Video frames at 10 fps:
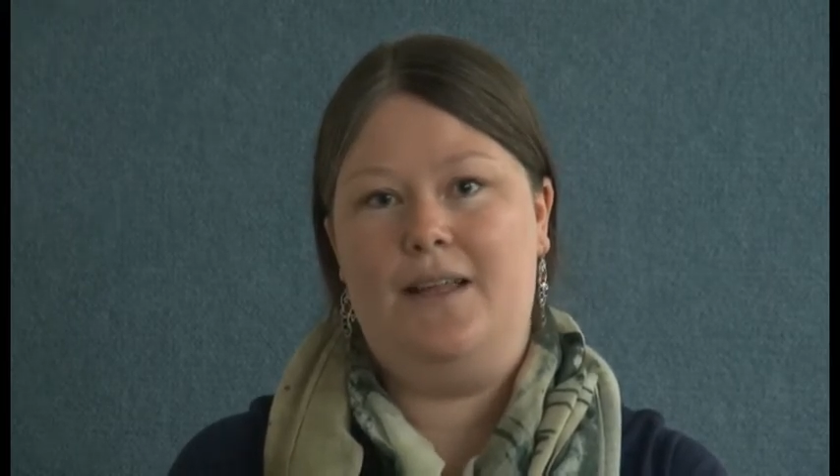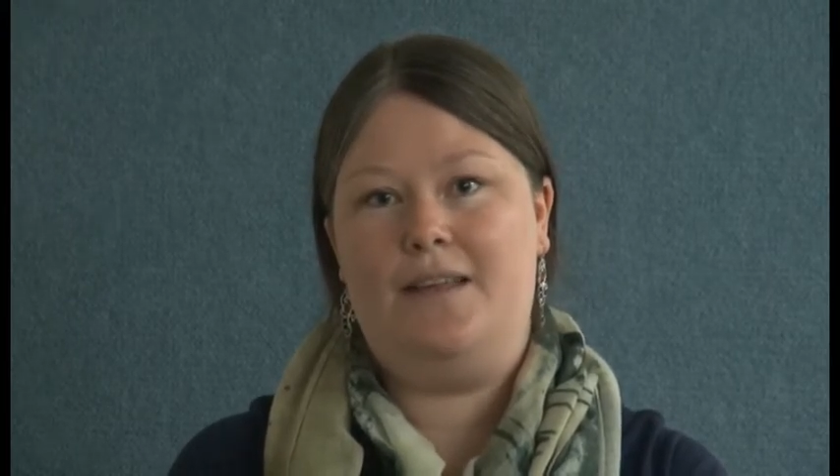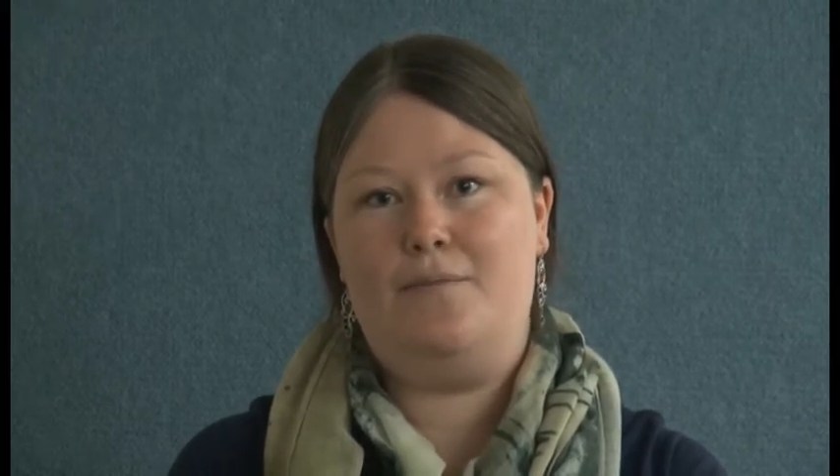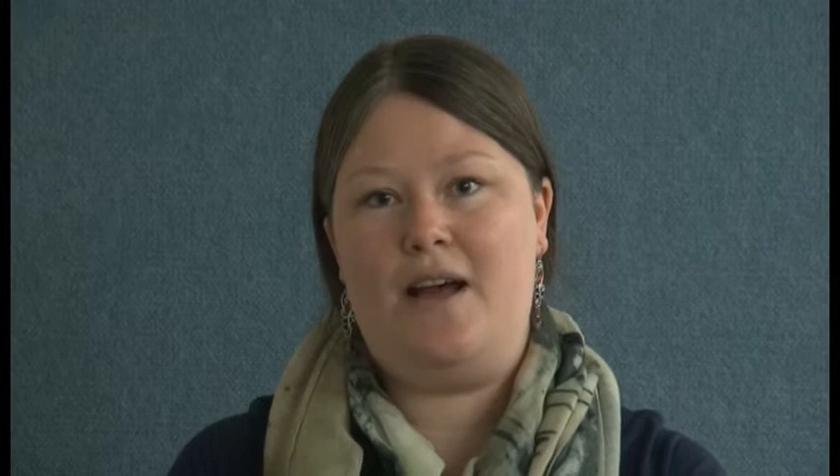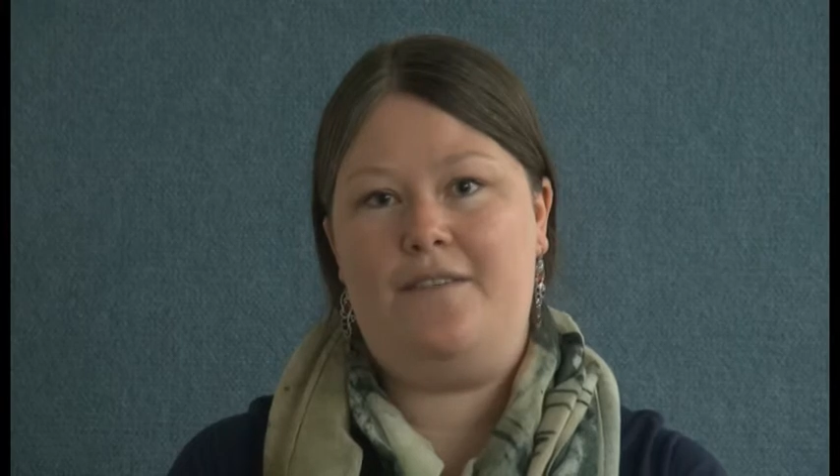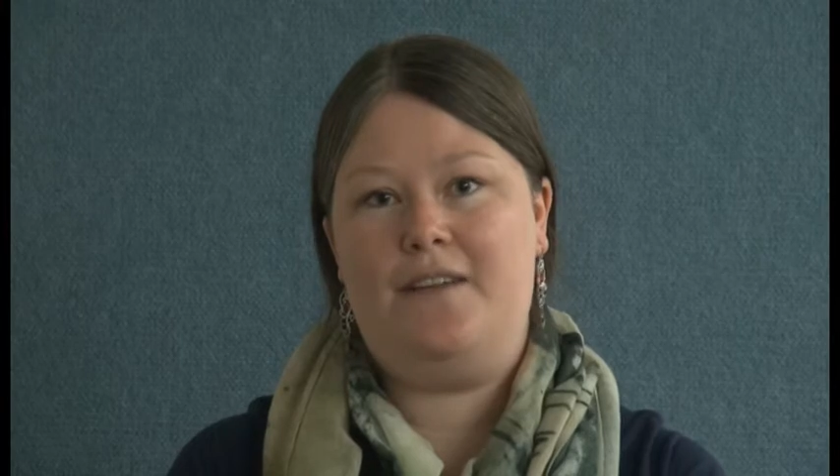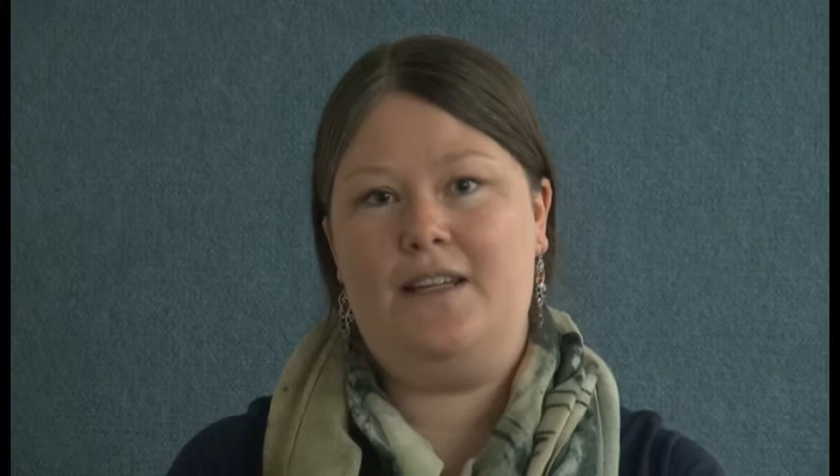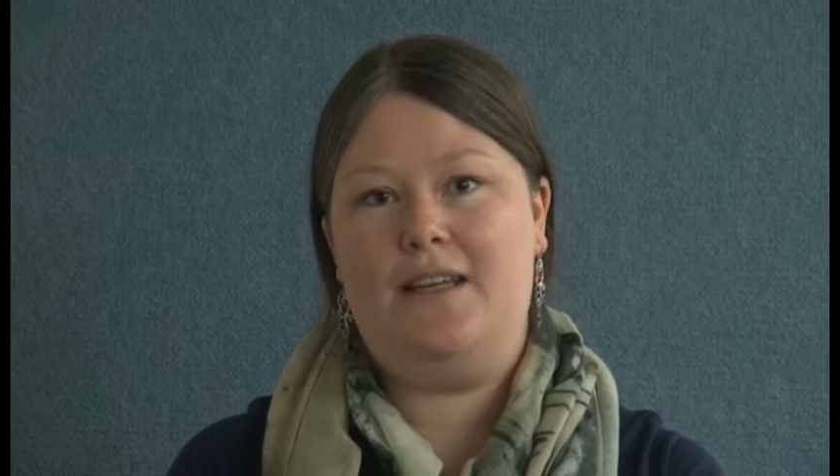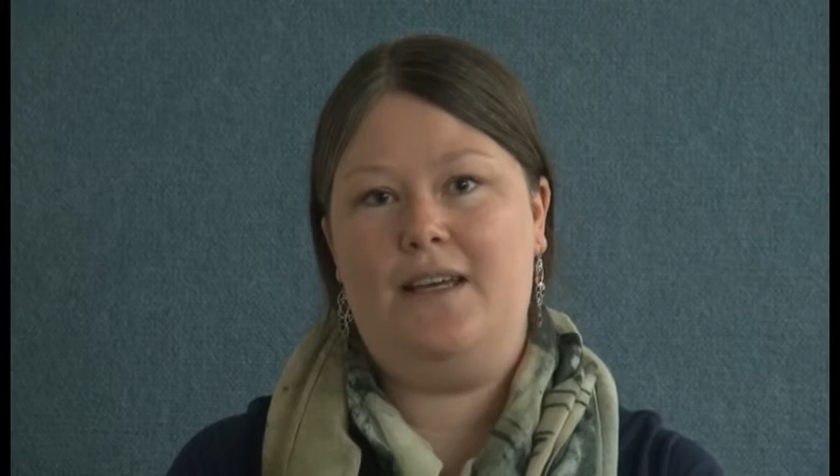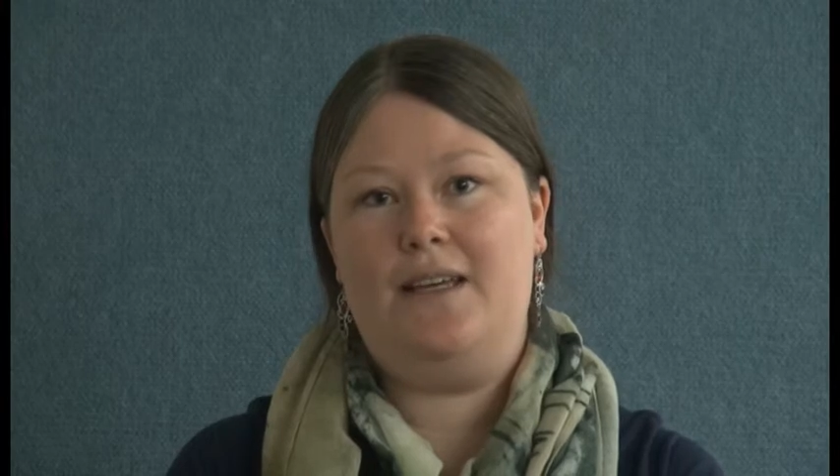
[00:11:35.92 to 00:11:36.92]
then my
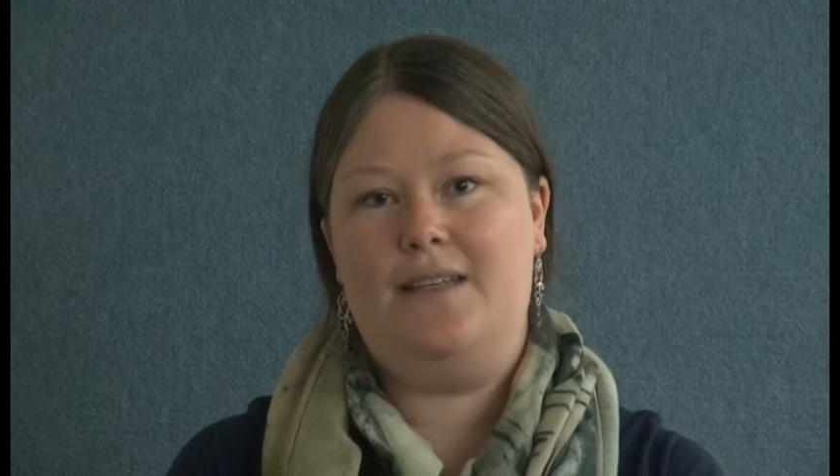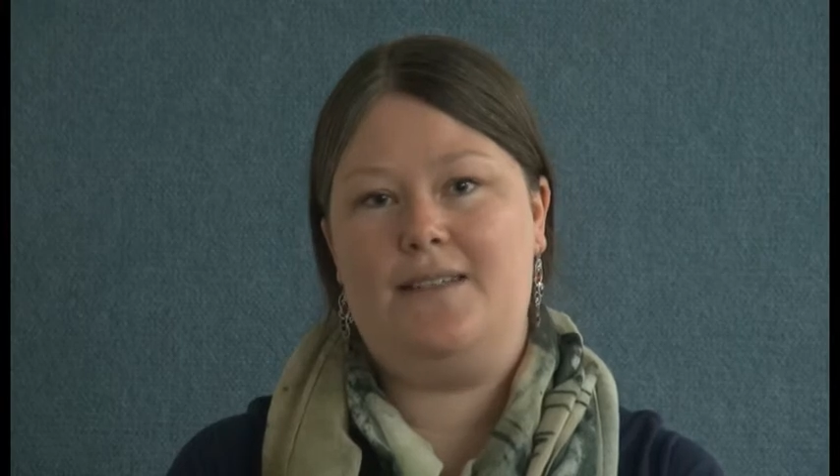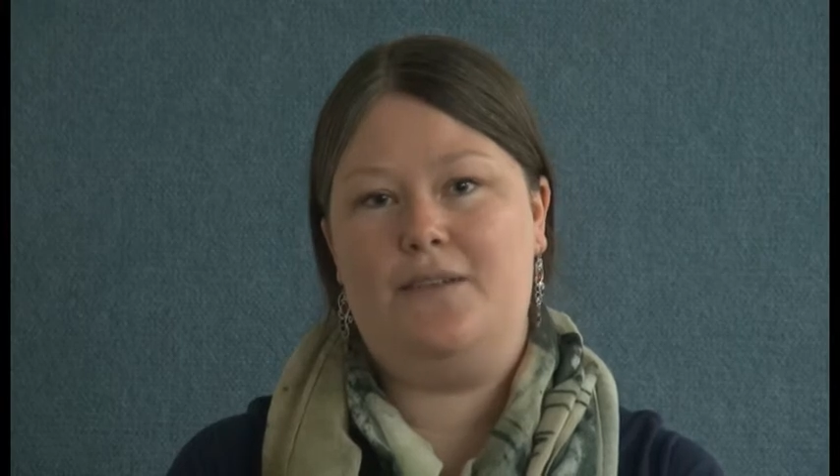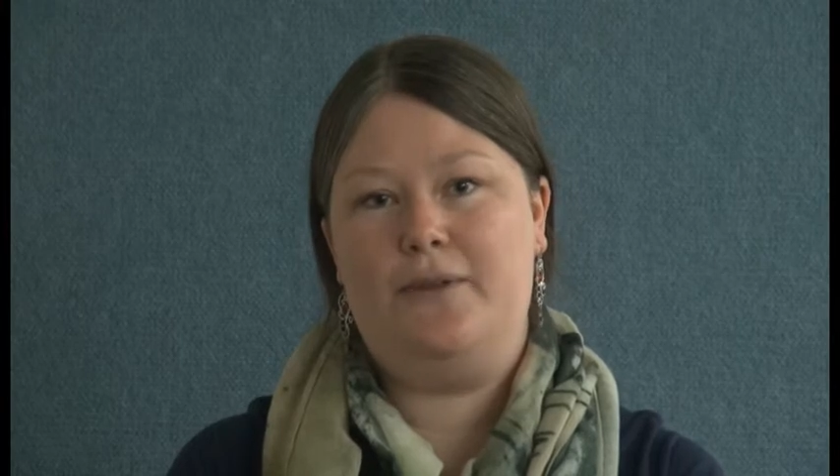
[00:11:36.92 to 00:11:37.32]
feeling is that